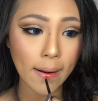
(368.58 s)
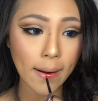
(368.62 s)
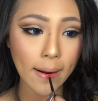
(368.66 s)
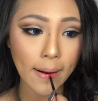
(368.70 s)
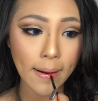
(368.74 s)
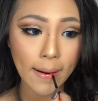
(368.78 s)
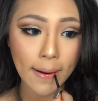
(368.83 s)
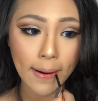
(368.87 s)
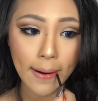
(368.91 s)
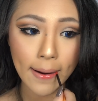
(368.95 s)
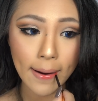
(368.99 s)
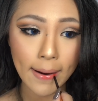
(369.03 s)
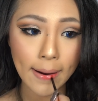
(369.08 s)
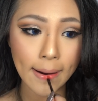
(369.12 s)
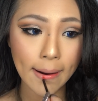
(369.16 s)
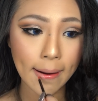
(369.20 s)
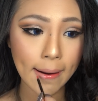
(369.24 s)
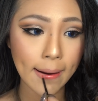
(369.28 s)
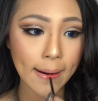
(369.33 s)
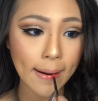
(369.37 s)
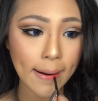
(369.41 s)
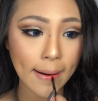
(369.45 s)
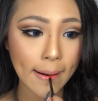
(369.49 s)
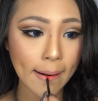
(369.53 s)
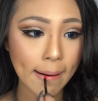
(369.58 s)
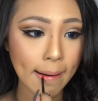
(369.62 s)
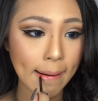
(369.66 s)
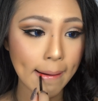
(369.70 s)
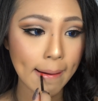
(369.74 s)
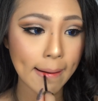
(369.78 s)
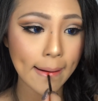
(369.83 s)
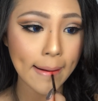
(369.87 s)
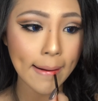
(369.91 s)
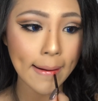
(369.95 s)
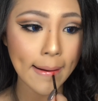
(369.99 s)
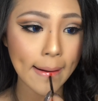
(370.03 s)

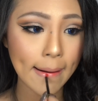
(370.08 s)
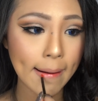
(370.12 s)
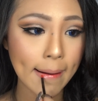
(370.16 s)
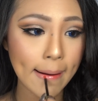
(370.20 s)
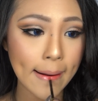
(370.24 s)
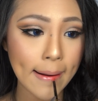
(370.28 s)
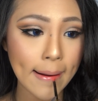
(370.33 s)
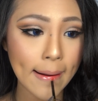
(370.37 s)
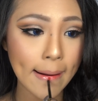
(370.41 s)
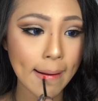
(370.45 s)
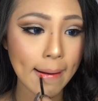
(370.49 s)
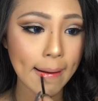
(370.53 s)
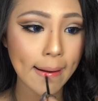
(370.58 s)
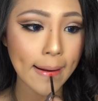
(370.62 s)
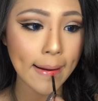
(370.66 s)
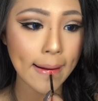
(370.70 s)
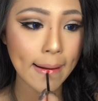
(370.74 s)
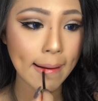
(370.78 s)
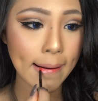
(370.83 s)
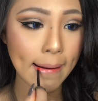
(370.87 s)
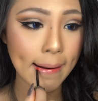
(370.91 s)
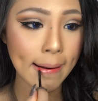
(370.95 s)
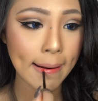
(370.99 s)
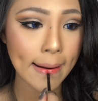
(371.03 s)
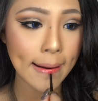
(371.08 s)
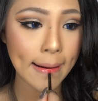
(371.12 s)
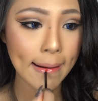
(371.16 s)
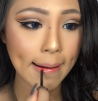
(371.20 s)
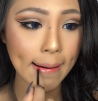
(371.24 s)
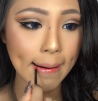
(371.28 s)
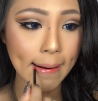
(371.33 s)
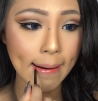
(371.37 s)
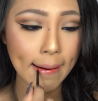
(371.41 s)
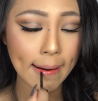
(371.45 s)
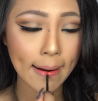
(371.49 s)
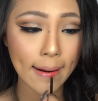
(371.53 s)

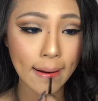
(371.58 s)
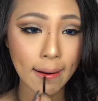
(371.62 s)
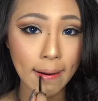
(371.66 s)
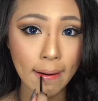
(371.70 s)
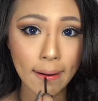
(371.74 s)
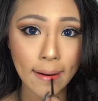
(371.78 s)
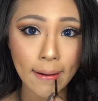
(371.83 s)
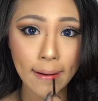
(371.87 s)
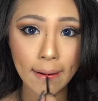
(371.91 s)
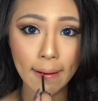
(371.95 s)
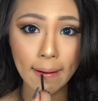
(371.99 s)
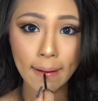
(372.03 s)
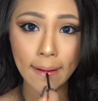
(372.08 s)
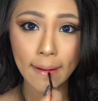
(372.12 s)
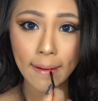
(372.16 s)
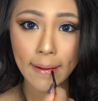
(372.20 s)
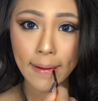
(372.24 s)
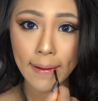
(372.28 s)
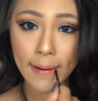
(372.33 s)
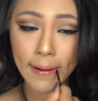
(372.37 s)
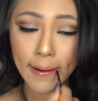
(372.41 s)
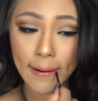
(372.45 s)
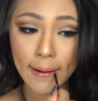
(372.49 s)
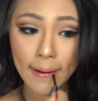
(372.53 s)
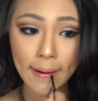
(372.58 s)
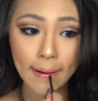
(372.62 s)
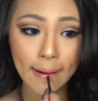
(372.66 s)
(silence)